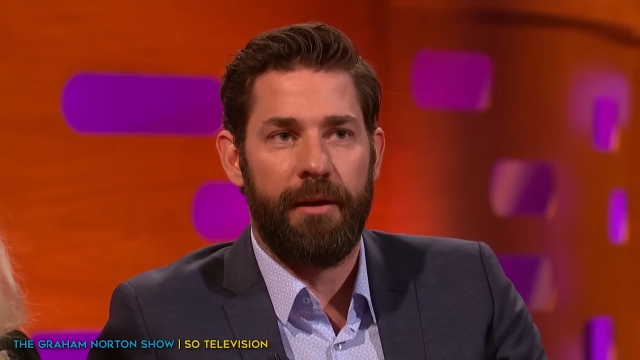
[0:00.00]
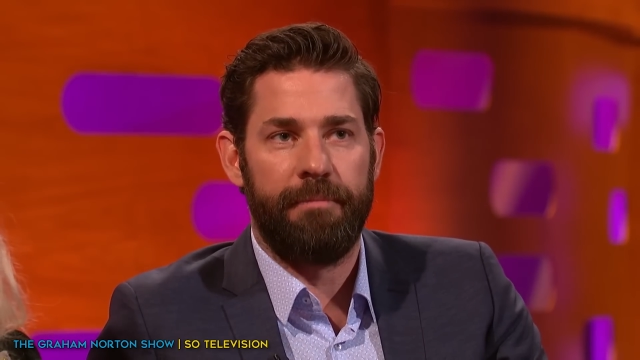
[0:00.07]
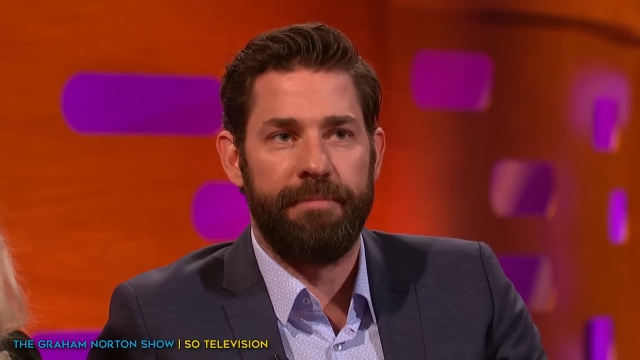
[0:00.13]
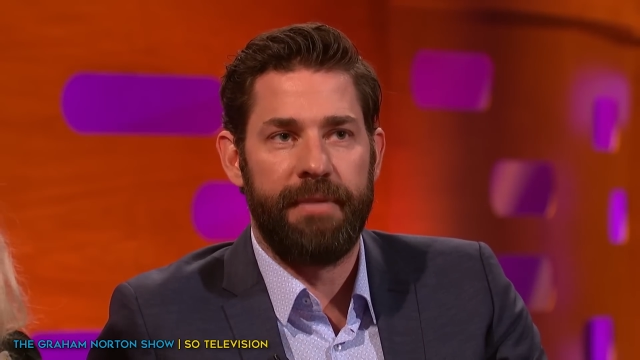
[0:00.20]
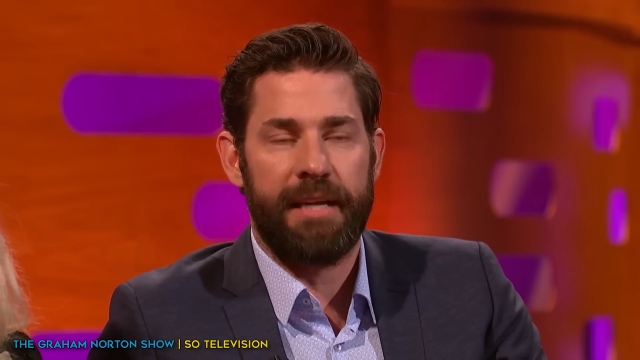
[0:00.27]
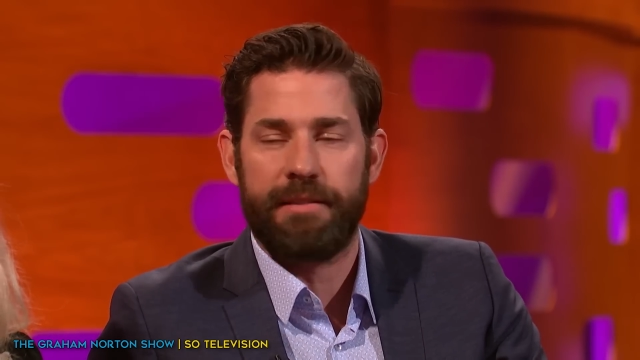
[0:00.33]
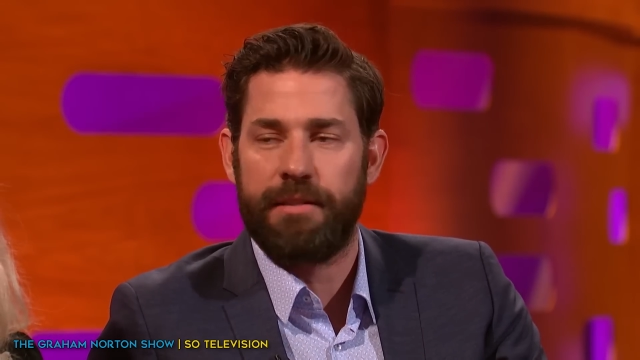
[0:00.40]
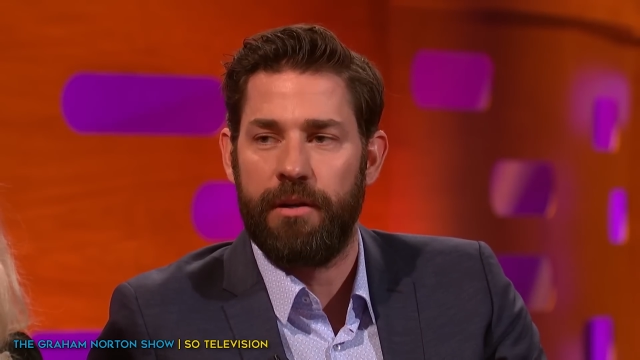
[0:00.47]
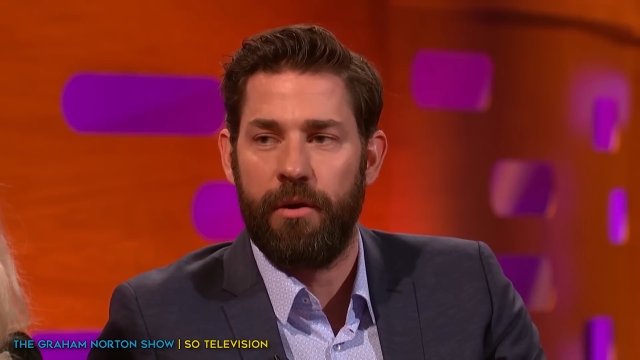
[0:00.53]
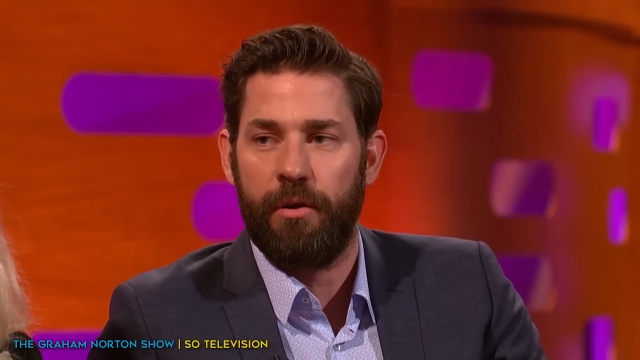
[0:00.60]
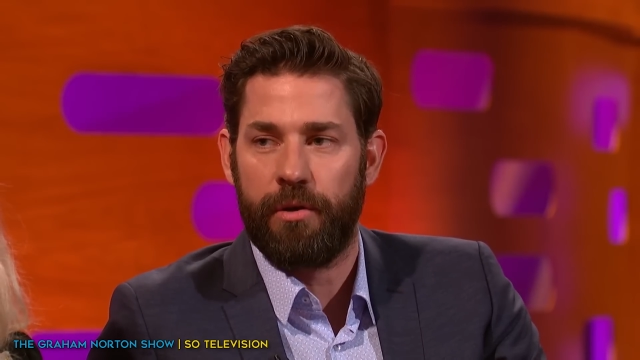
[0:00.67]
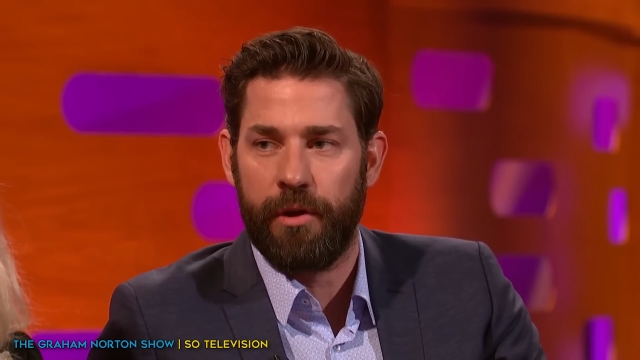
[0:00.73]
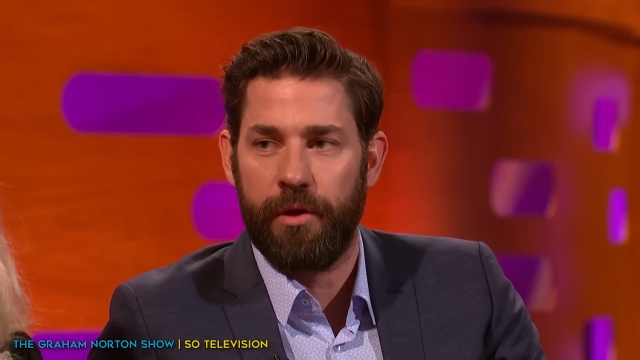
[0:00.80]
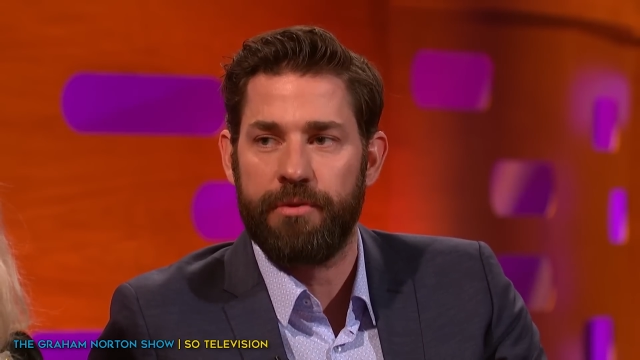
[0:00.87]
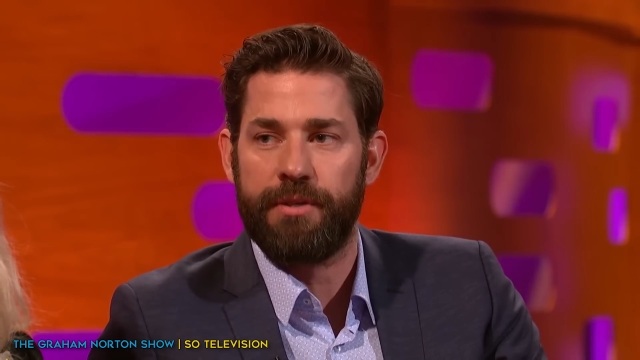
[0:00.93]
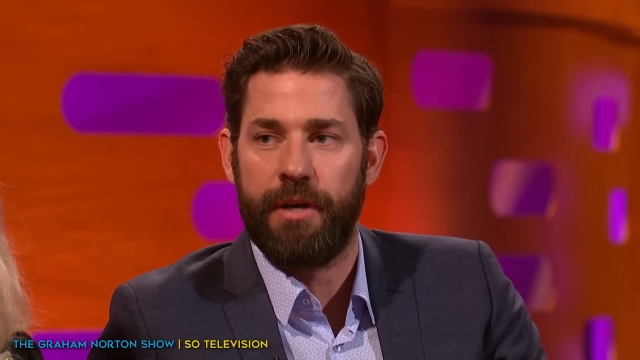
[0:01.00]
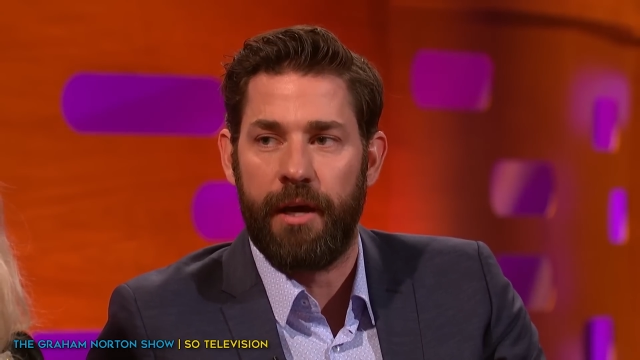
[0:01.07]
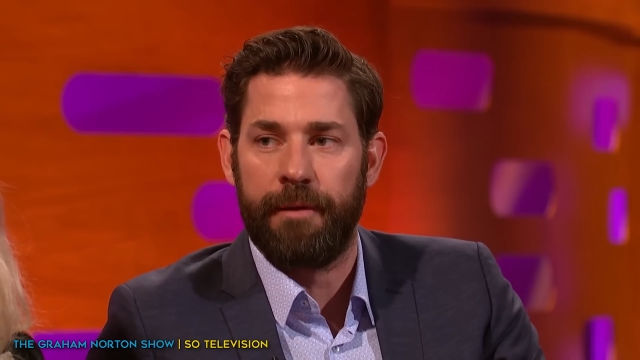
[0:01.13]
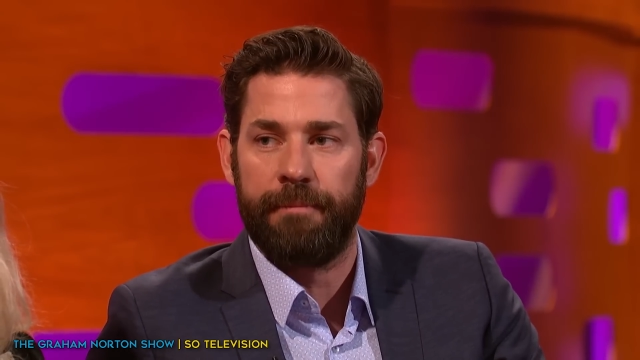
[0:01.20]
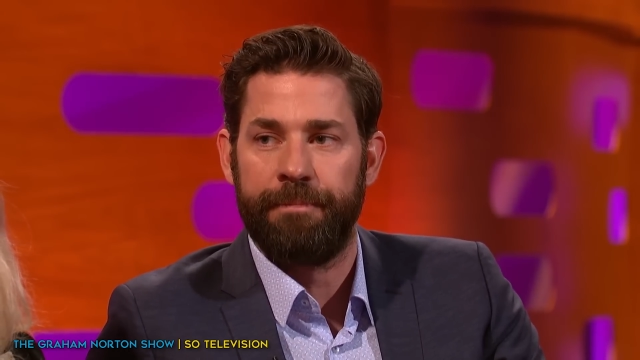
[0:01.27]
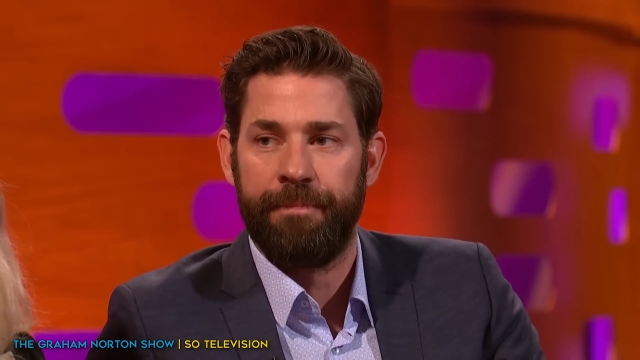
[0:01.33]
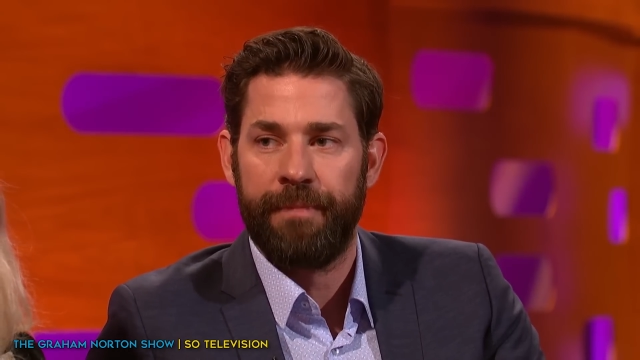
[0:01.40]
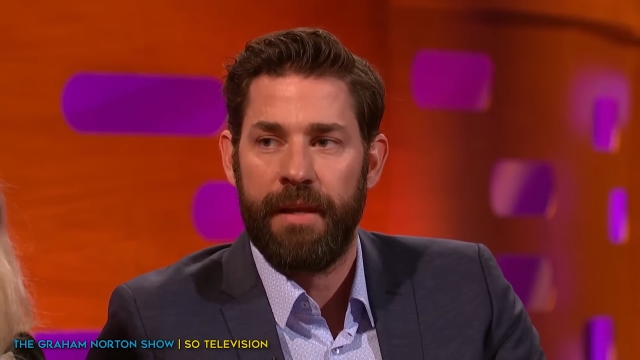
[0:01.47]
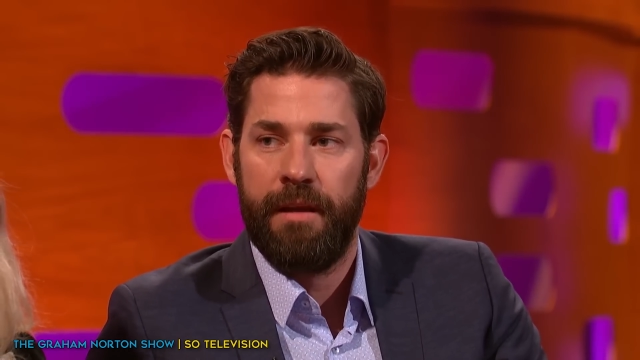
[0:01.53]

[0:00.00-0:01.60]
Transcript: so that would be a fun tie-in.